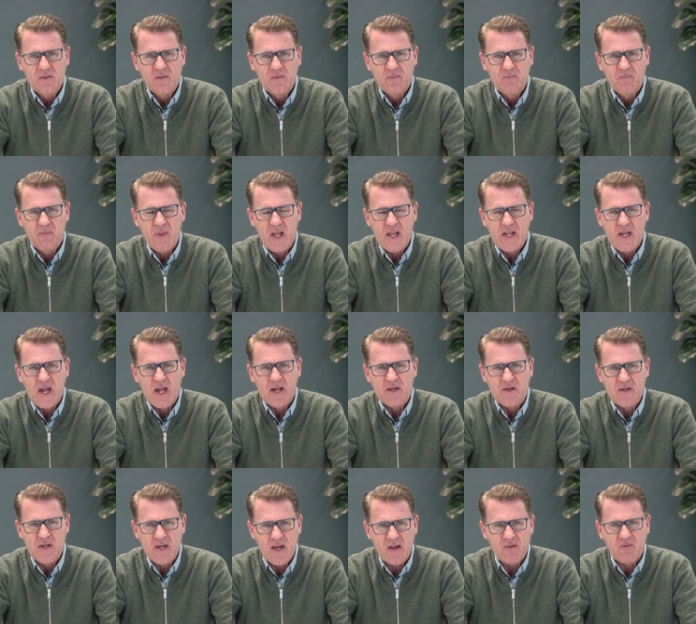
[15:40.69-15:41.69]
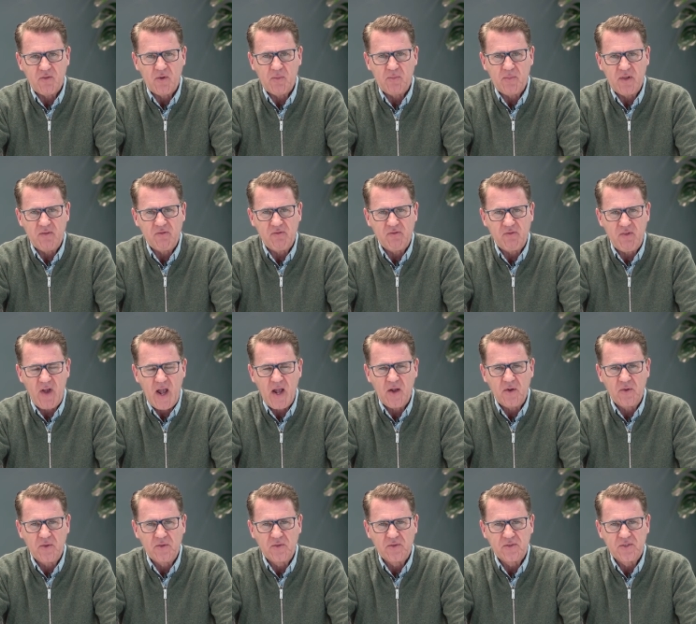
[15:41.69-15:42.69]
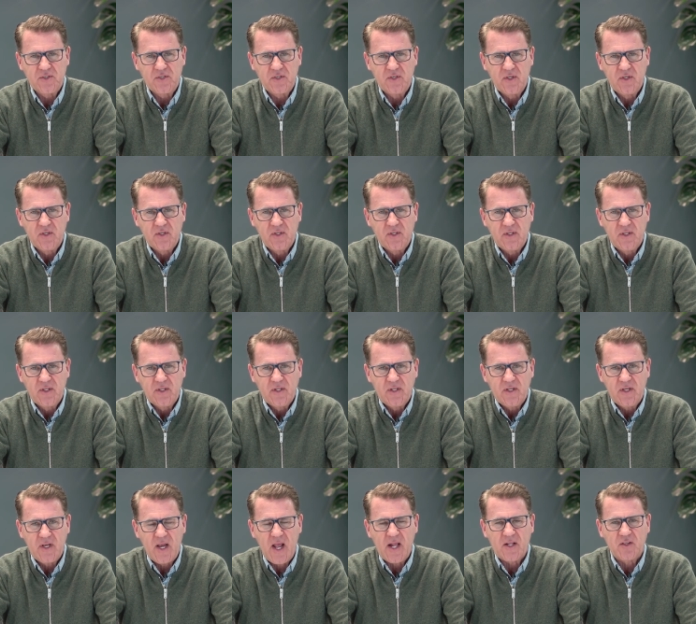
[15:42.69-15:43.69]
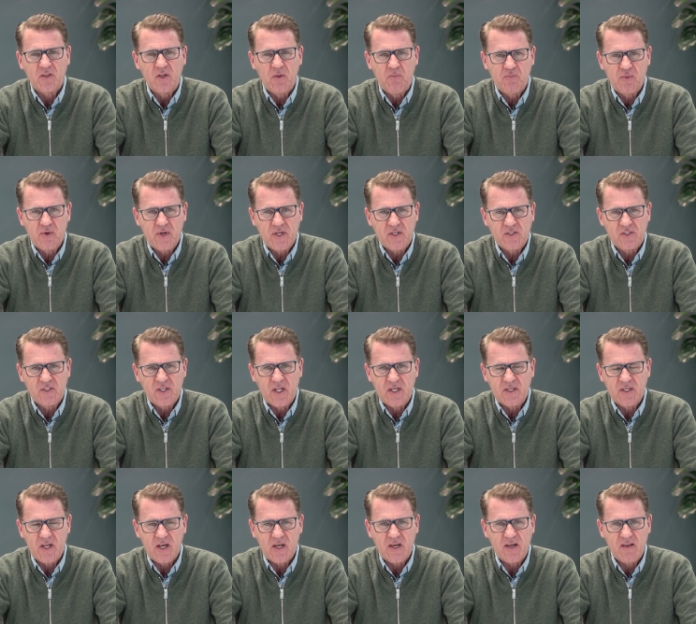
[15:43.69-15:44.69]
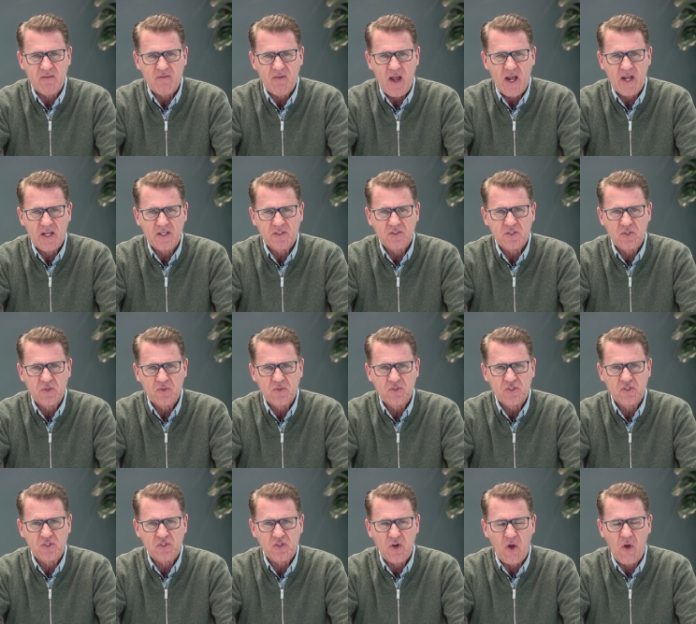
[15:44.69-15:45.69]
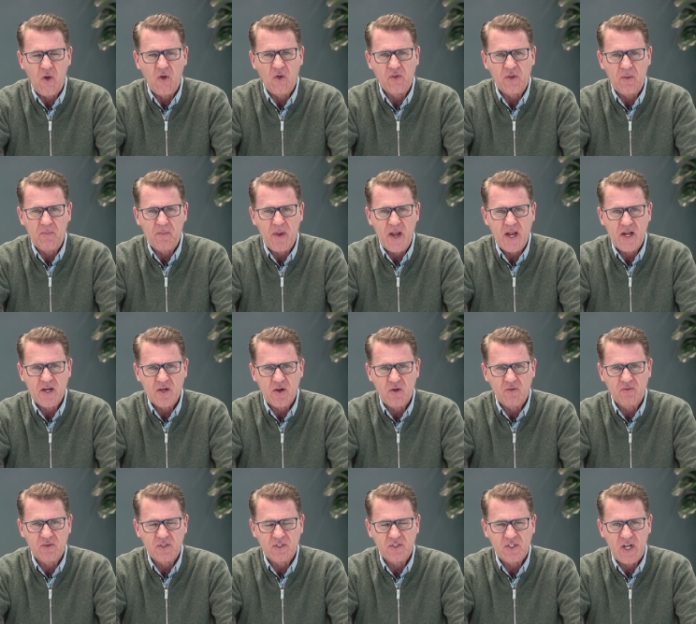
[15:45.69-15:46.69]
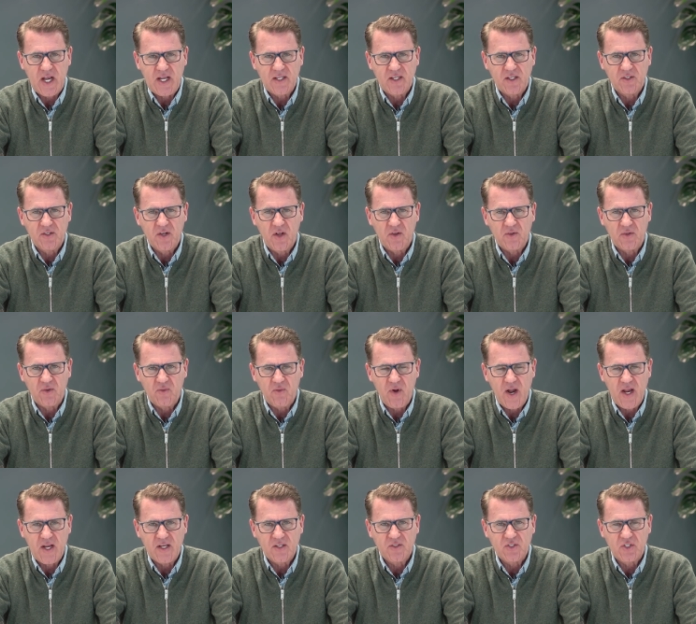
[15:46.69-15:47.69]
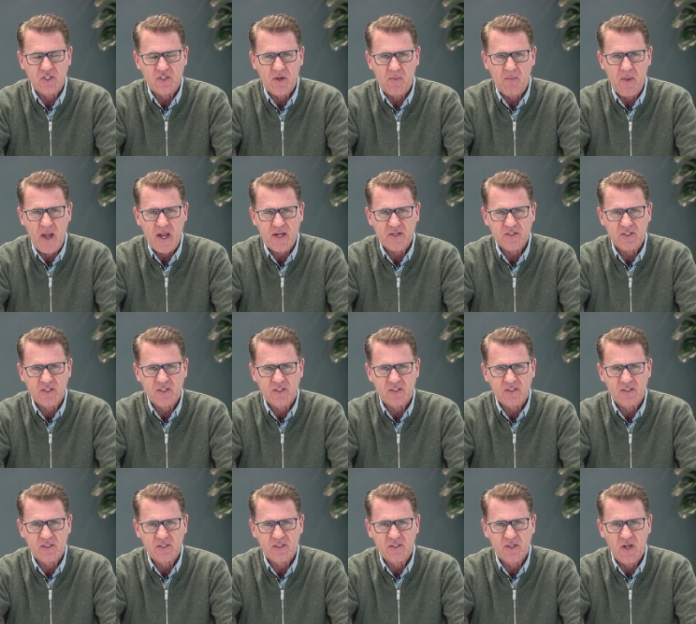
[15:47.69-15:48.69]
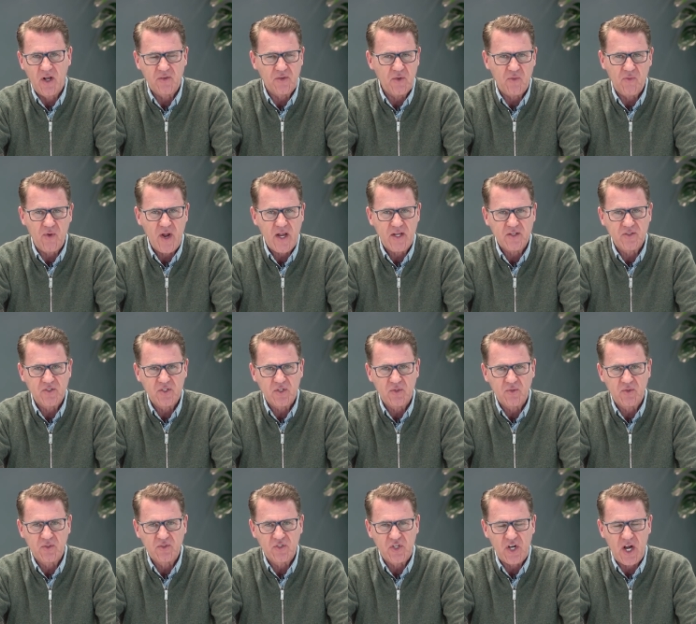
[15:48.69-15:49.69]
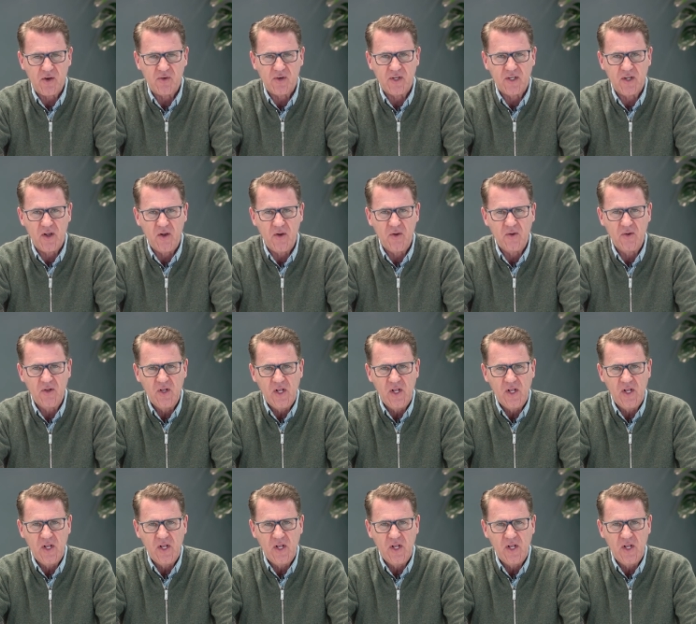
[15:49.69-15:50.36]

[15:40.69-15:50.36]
may I never be found like the priest and the Levite who saw the man overtaken on the way to Damascus, on the way to Jericho,